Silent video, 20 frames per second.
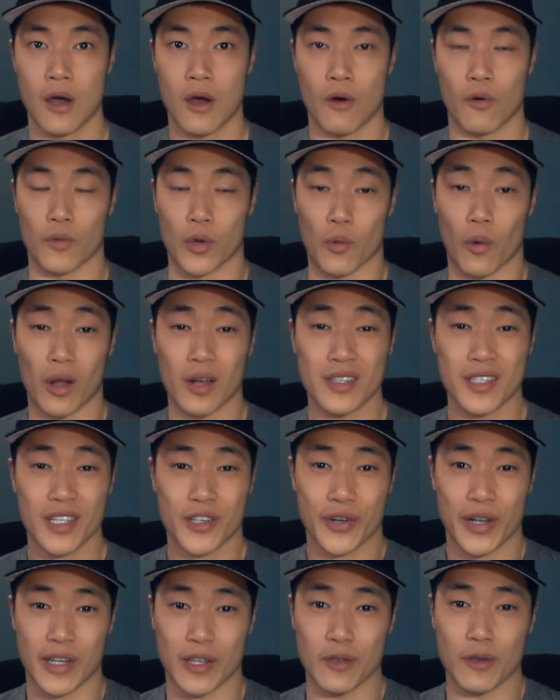We wanted to
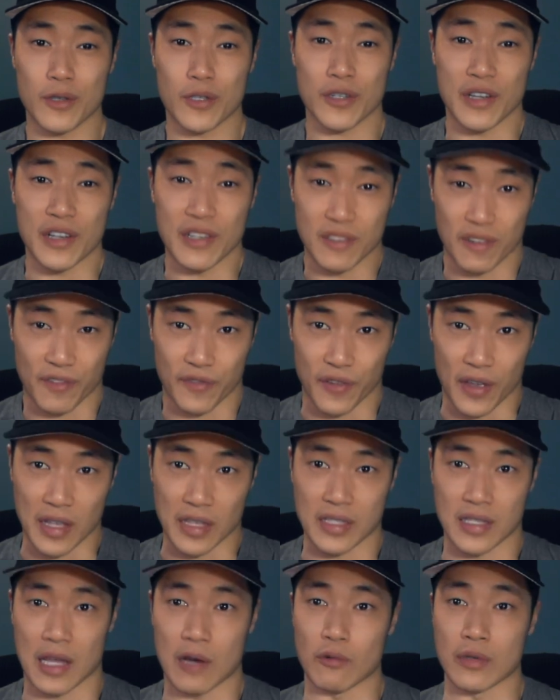create a user
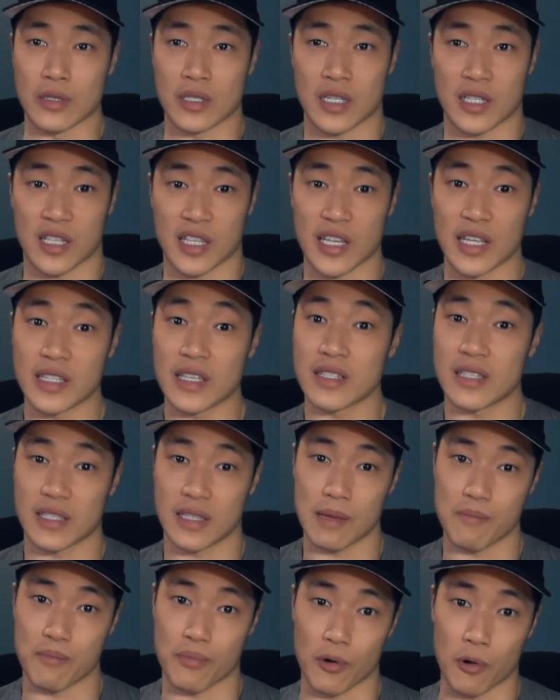interface that was clean and
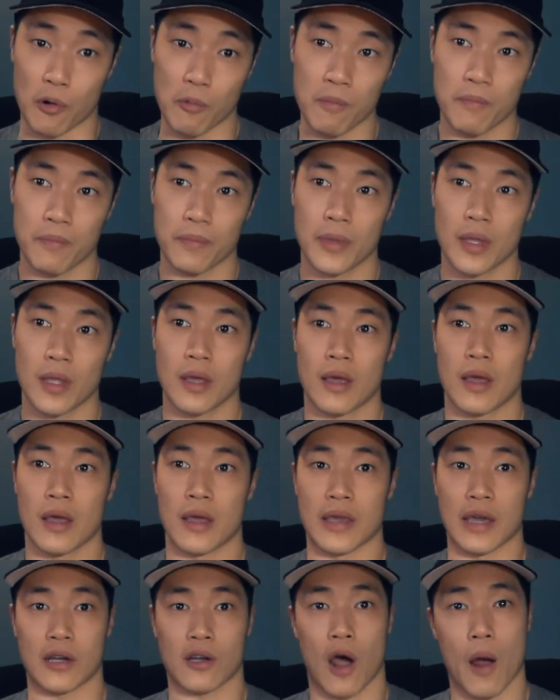simple,
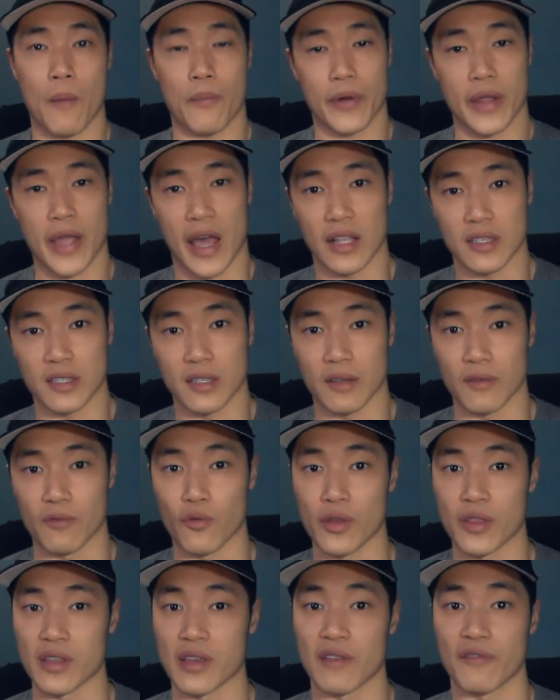yet comprehensive
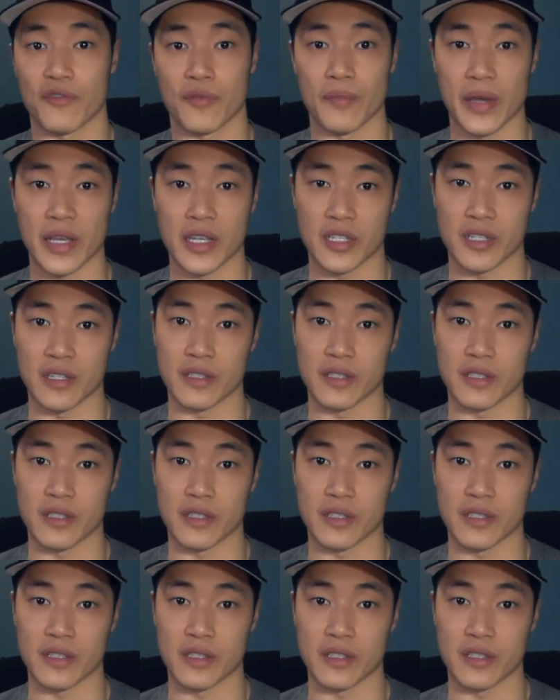with the information